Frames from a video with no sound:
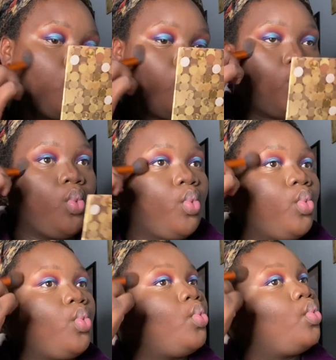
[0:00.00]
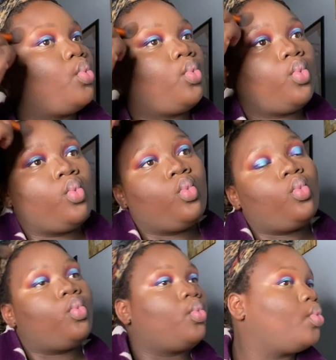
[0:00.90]
dark shade. I know that sounds
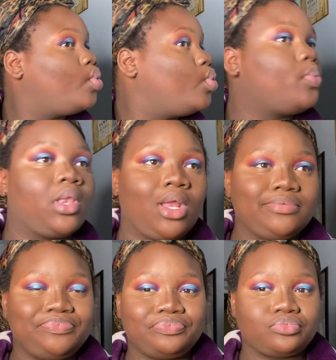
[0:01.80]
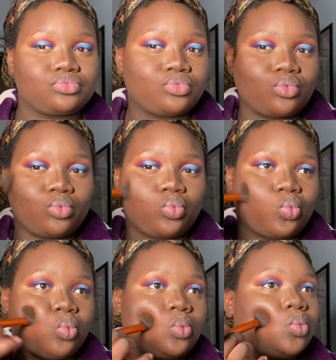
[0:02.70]
crazy because it's like, well, that's how you
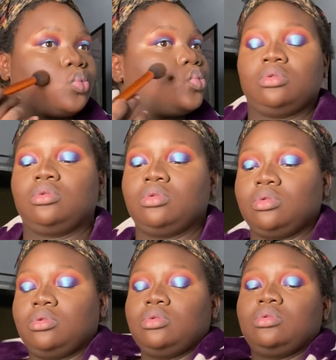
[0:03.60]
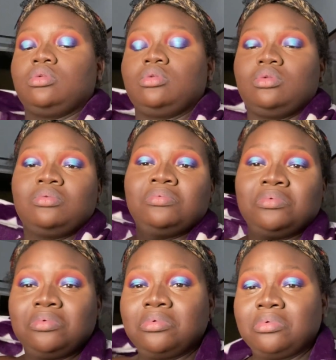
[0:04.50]
contour, but it's like having that
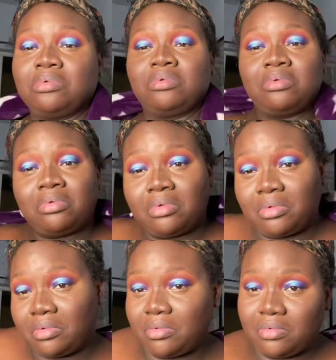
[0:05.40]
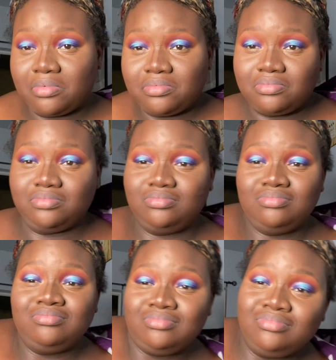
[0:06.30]
perfect shade takes
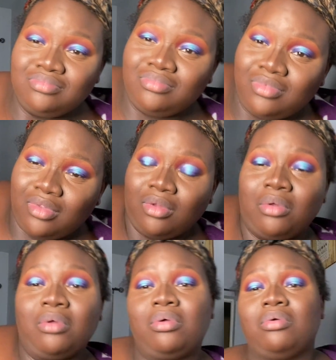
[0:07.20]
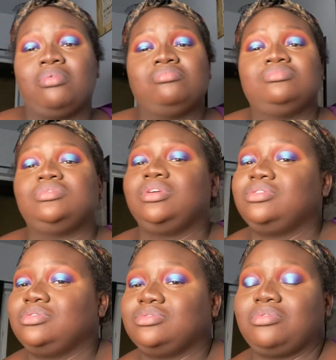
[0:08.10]
it to another
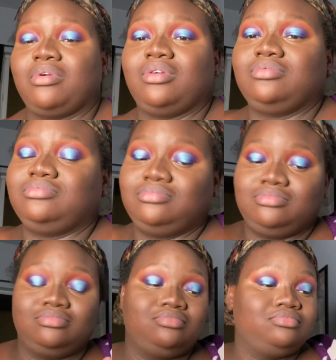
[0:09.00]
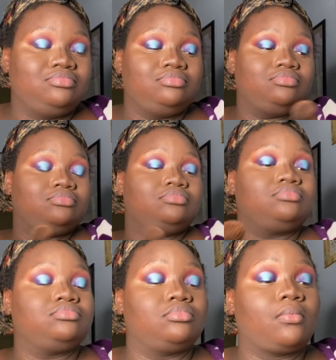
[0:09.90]
level. So in this moment, y'all,
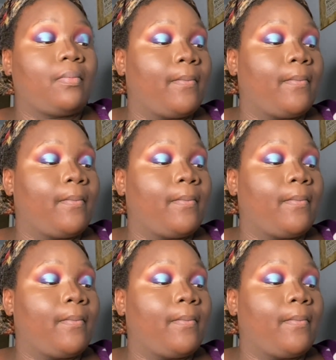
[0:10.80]
I got